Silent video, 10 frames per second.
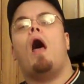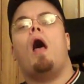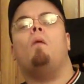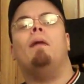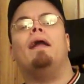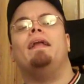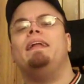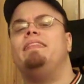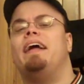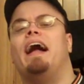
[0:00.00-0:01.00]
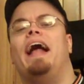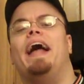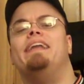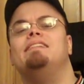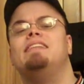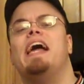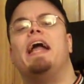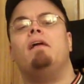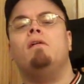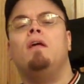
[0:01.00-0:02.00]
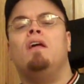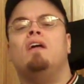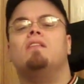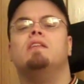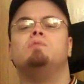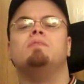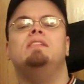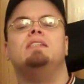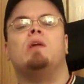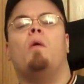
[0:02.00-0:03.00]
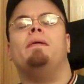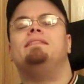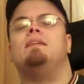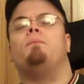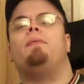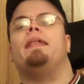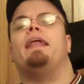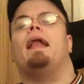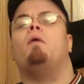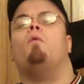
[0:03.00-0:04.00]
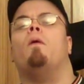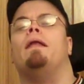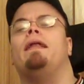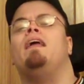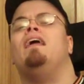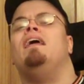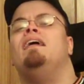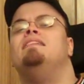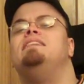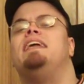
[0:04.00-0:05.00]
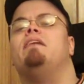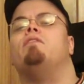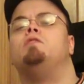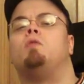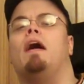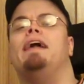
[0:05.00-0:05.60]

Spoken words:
about anything I had to say. This was just always something that I wanted to give a try